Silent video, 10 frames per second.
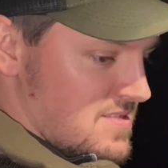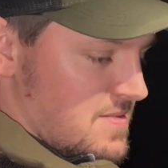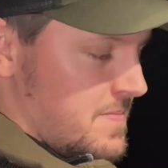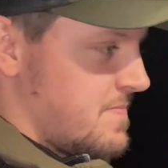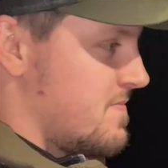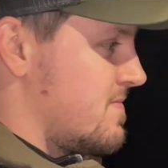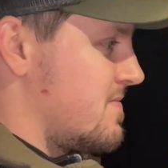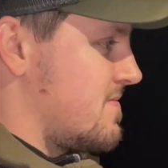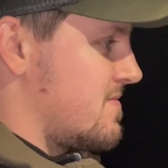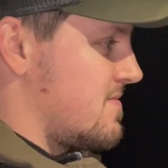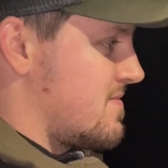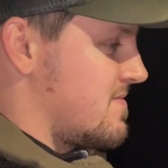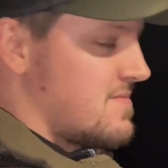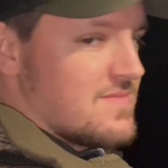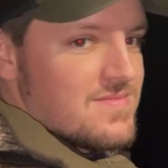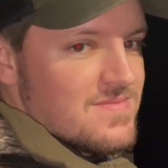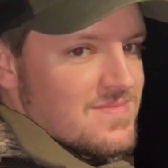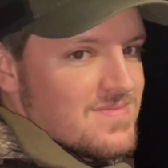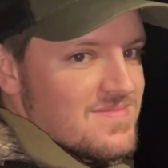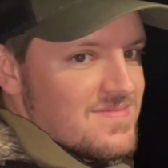
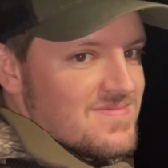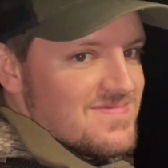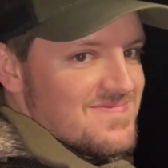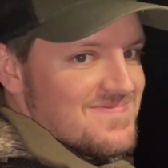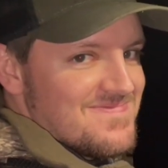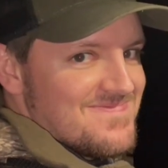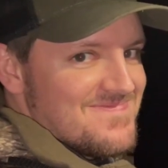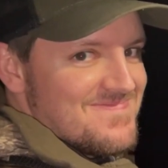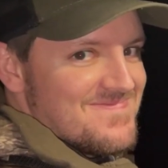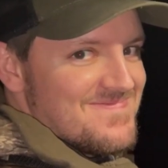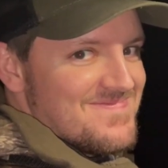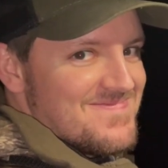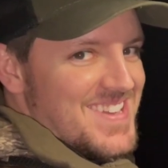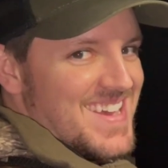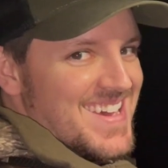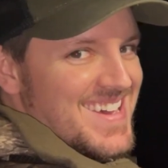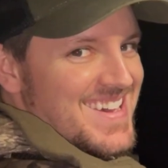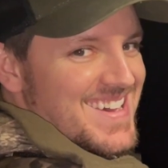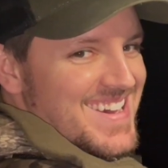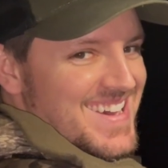
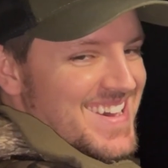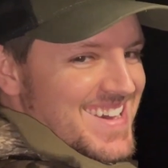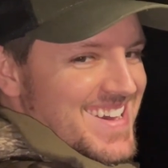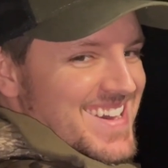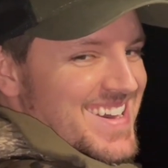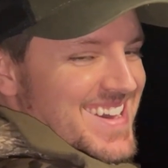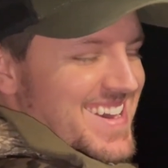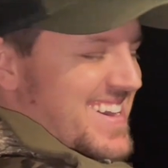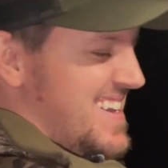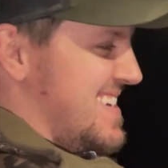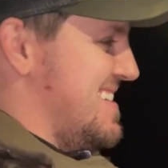[no speech]